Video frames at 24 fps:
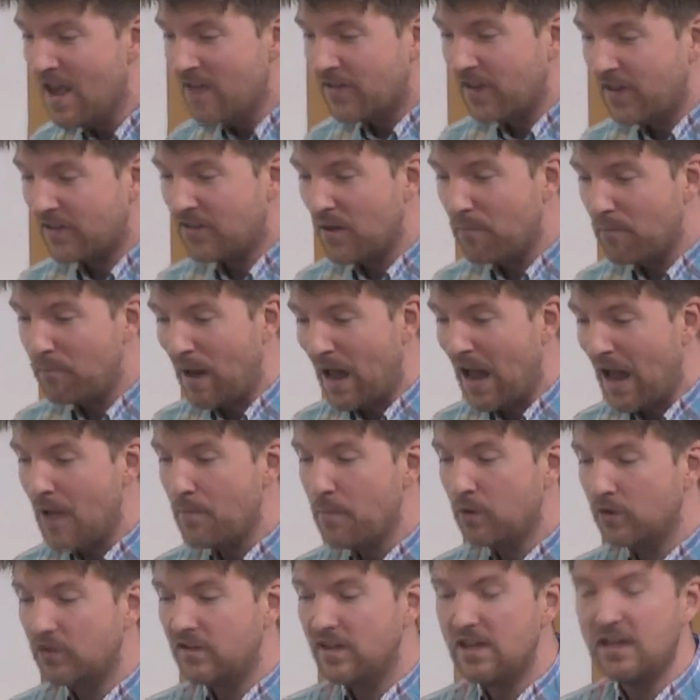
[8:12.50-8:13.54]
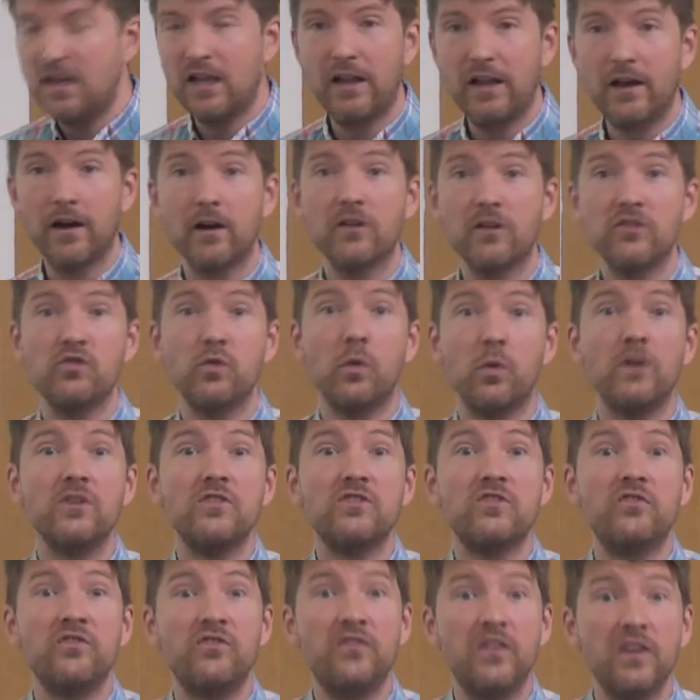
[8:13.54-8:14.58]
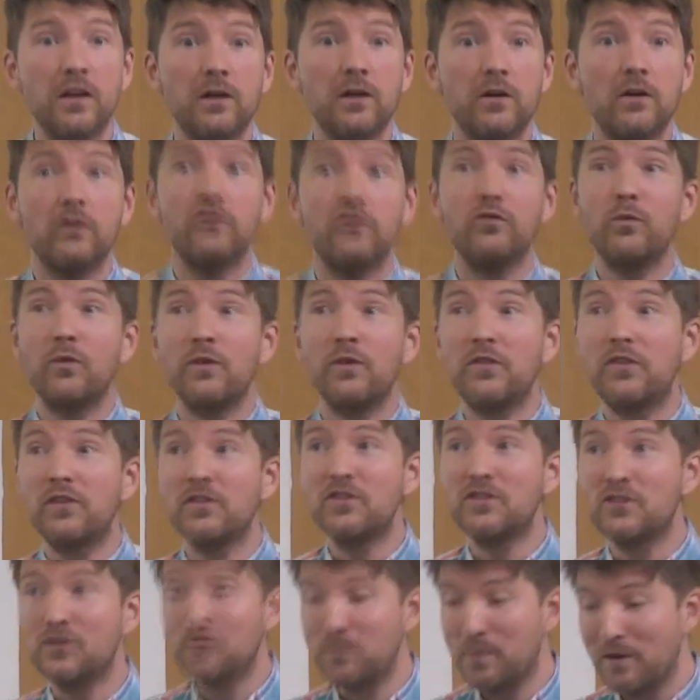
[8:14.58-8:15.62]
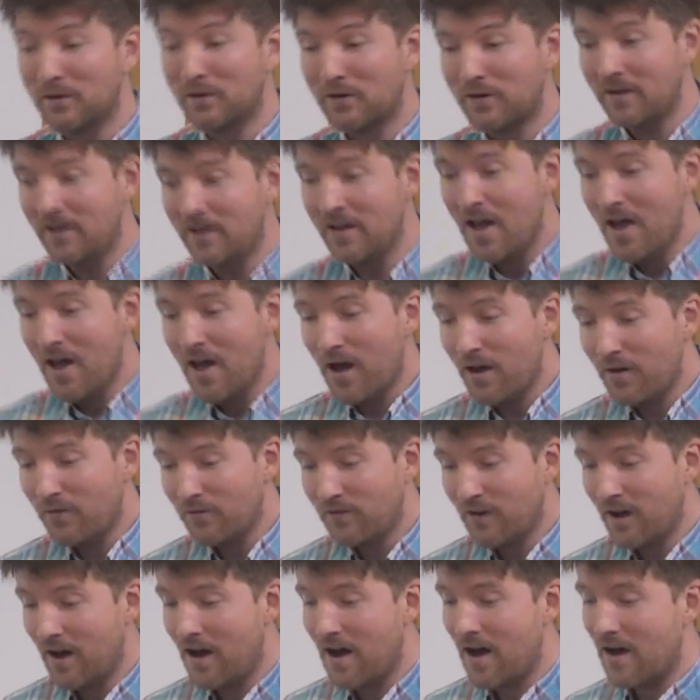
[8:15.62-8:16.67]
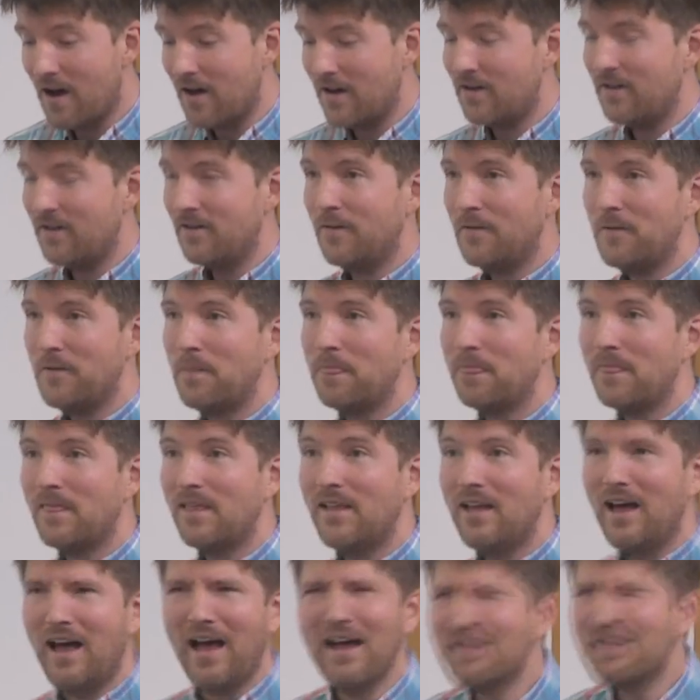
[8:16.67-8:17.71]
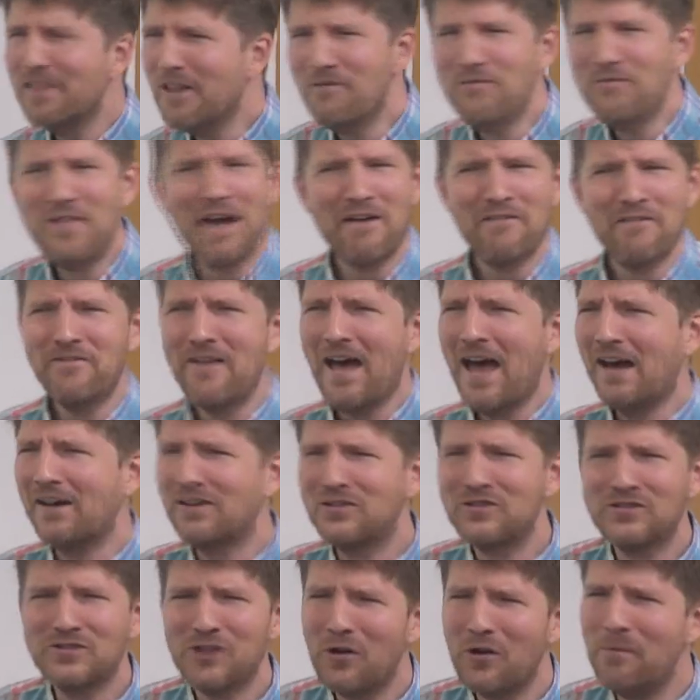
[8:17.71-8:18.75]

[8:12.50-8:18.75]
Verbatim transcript: that the Bible declares was filled with the Spirit of God. I love that fact so